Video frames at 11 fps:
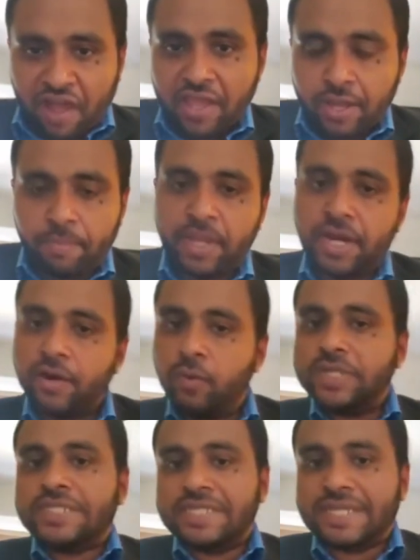5-year period
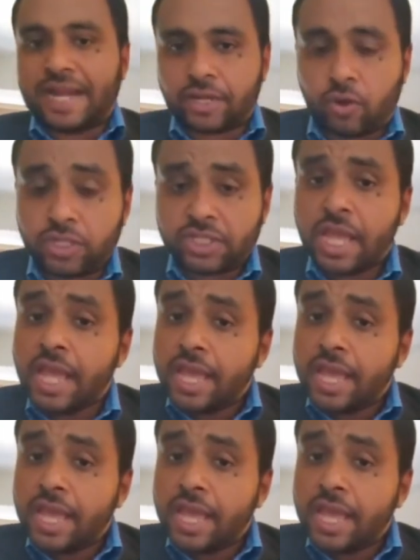versus that cost?